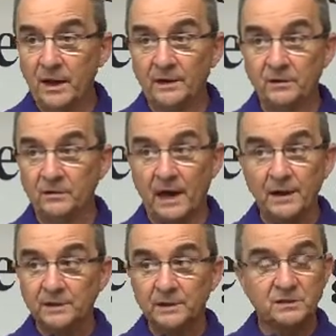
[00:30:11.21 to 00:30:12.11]
And they're
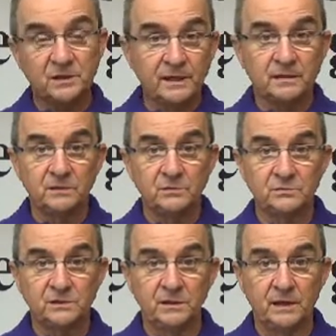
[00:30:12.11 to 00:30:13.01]
kind of connected.
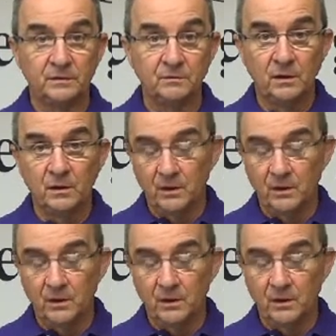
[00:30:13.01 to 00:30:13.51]
You'll see that